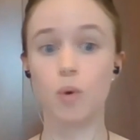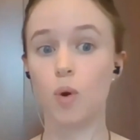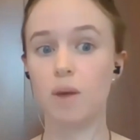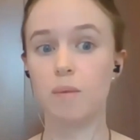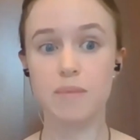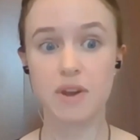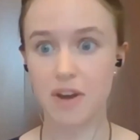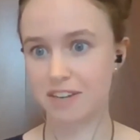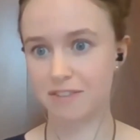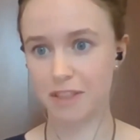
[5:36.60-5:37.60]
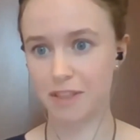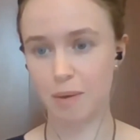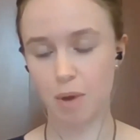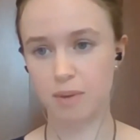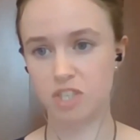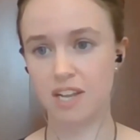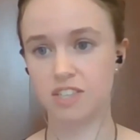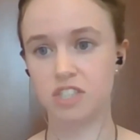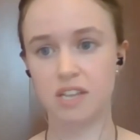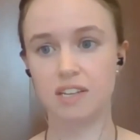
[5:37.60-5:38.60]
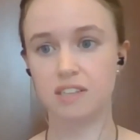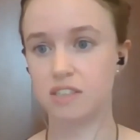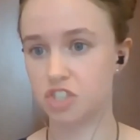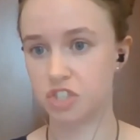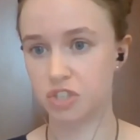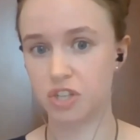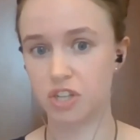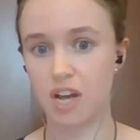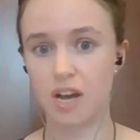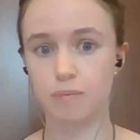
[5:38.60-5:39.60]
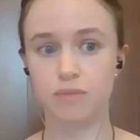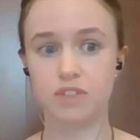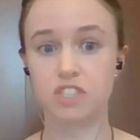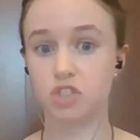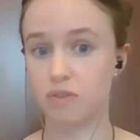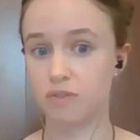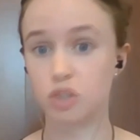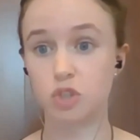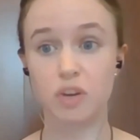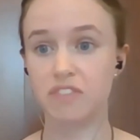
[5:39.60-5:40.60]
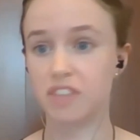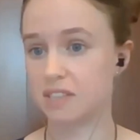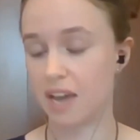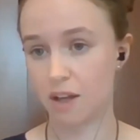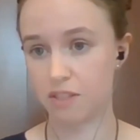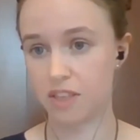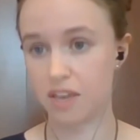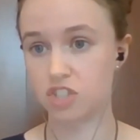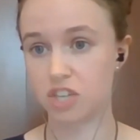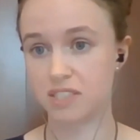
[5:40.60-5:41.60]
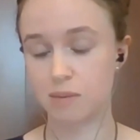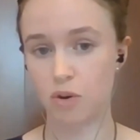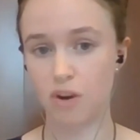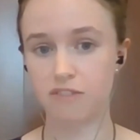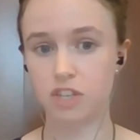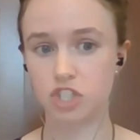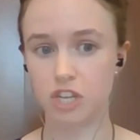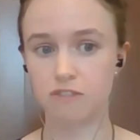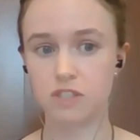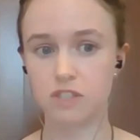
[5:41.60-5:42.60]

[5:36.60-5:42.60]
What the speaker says: or myriad of other upcoming challenges like digital revolution, or even things like healthy aging and demographic shift.